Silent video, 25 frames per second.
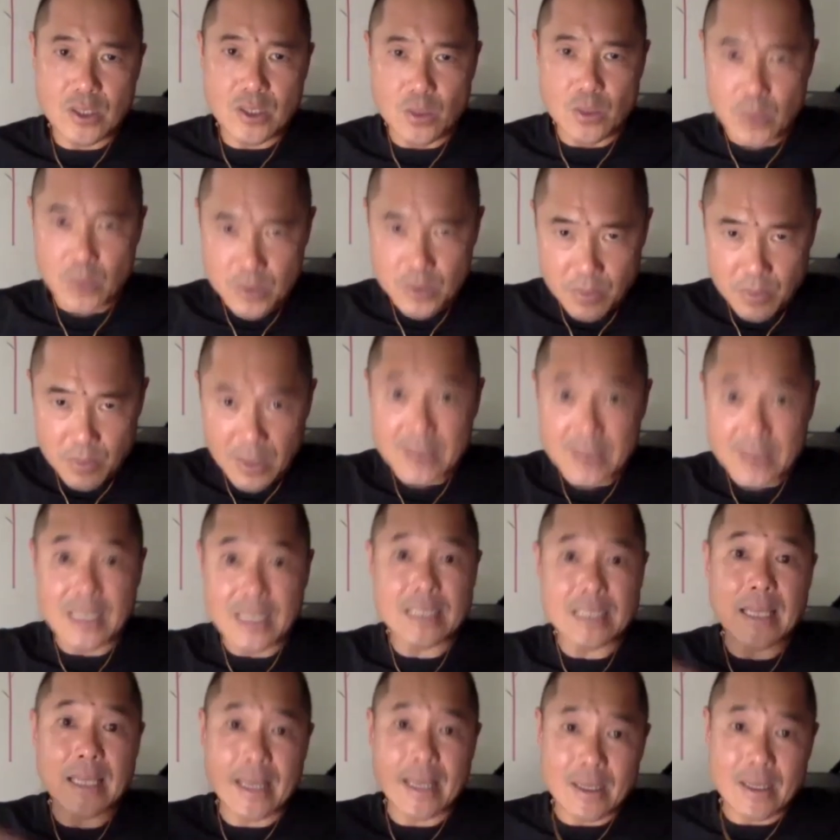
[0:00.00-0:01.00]
that was
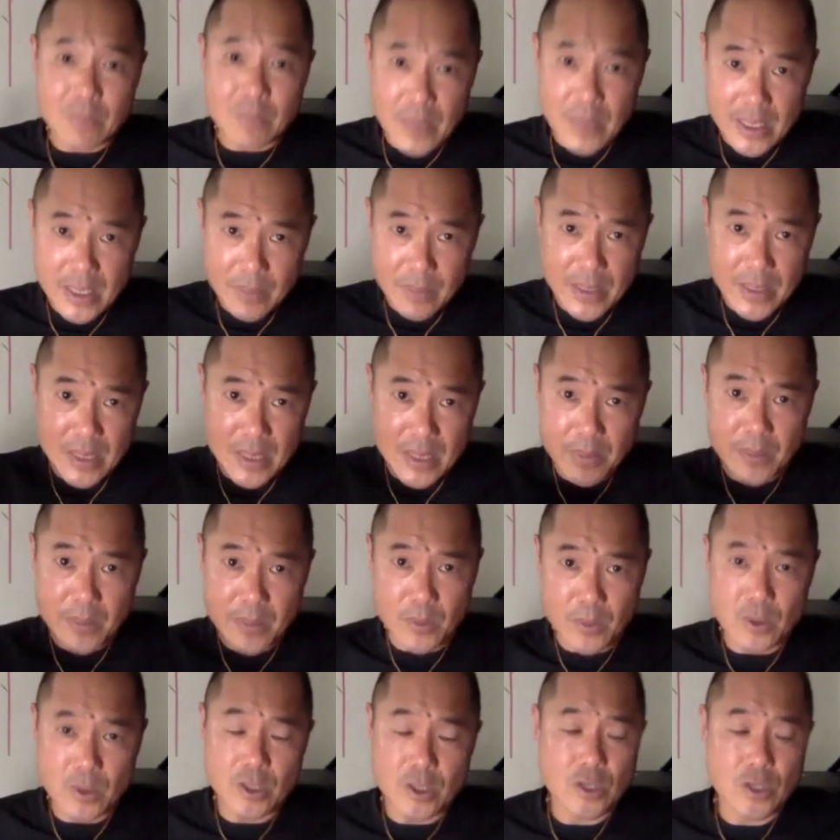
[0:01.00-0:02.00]
multi-tenant, meaning many
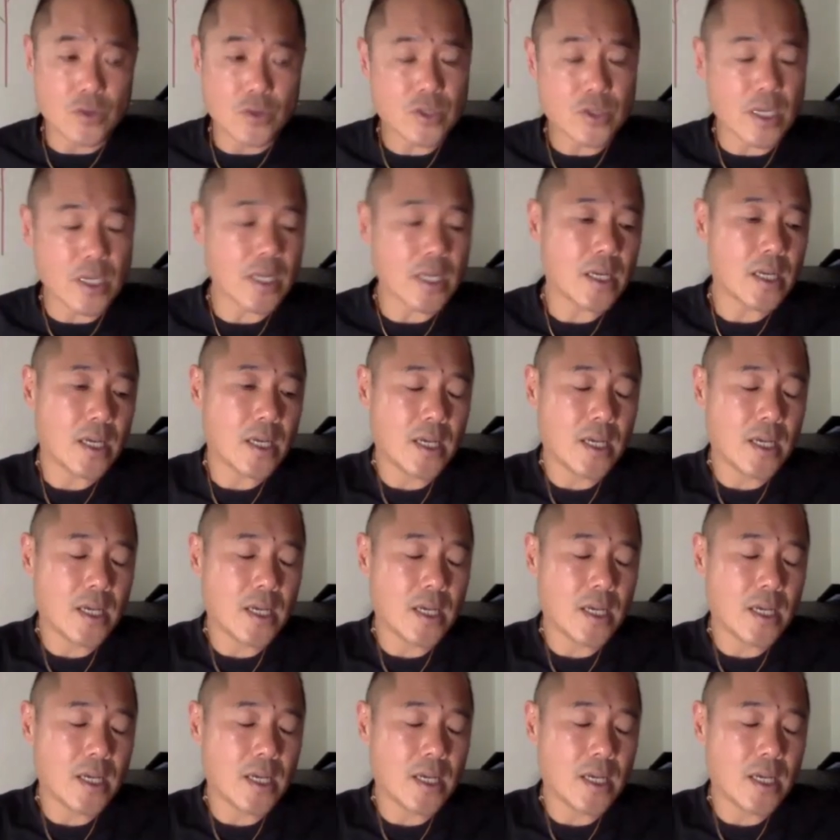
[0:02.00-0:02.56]
people could use it,